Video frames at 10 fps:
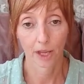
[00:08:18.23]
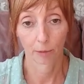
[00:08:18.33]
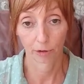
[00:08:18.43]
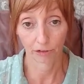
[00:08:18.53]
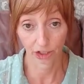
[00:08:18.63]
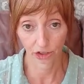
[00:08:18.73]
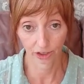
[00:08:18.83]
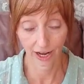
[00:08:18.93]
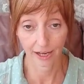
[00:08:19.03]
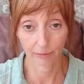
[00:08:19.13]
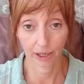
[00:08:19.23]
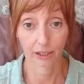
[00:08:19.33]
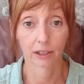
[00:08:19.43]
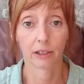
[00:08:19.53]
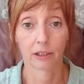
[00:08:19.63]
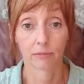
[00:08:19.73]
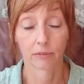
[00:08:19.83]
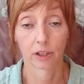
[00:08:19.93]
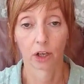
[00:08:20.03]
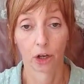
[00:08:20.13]
a professional cake maker
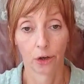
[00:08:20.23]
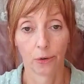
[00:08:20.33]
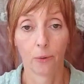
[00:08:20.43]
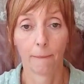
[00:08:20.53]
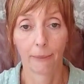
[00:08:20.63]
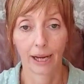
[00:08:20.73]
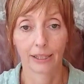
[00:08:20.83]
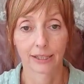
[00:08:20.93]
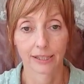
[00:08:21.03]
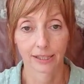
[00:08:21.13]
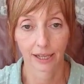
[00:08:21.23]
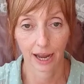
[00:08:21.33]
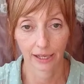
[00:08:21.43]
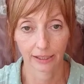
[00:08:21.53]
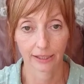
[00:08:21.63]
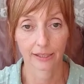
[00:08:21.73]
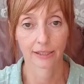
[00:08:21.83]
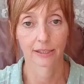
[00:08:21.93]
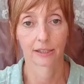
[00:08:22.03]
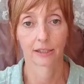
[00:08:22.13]
who makes cakes
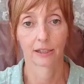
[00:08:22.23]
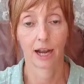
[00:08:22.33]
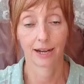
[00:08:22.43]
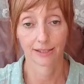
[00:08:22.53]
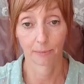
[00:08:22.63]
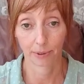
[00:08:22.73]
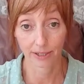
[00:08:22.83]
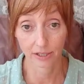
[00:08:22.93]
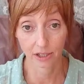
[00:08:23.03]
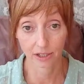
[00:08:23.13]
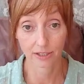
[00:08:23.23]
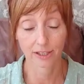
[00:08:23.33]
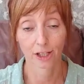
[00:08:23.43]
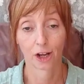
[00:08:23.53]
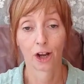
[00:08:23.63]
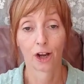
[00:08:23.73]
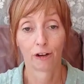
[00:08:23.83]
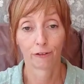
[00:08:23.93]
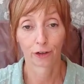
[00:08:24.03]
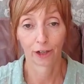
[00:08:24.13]
as a business
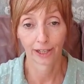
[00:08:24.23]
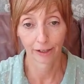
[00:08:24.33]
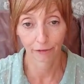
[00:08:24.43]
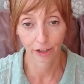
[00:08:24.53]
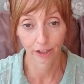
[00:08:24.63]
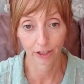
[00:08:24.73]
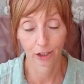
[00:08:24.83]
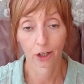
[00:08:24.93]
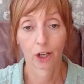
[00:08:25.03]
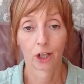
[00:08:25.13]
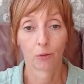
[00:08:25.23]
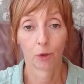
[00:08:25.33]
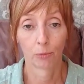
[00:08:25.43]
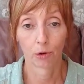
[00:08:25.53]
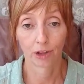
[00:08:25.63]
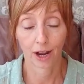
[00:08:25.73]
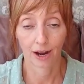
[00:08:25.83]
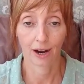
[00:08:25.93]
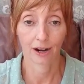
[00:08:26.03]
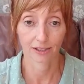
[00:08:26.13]
for a living will put their
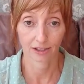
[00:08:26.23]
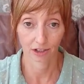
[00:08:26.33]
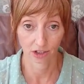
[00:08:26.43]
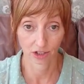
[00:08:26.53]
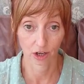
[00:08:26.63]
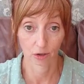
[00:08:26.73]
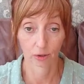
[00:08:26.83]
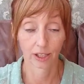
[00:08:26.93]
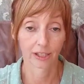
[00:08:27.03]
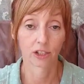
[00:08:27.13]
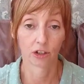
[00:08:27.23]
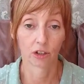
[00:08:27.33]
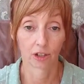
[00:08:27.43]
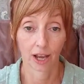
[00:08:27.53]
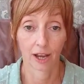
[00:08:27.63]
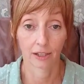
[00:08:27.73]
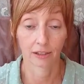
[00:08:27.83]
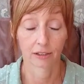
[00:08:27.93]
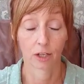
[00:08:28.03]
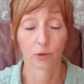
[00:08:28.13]
heart and soul into your cake.
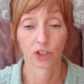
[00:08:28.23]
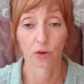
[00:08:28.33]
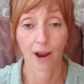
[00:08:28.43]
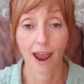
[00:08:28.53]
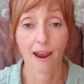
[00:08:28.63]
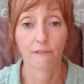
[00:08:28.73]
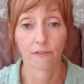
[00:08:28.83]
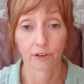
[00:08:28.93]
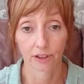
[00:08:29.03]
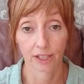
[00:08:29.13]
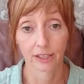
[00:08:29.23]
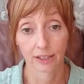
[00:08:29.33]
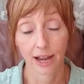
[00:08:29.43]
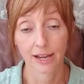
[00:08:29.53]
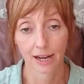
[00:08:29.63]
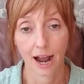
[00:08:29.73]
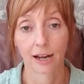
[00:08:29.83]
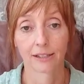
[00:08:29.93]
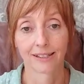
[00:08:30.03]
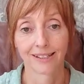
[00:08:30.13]
They will do everything they
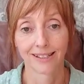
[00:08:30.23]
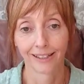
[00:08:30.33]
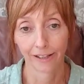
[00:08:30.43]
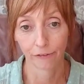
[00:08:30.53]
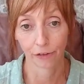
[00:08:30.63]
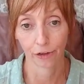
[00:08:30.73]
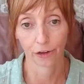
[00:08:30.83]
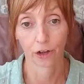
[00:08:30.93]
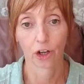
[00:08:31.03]
can to deliver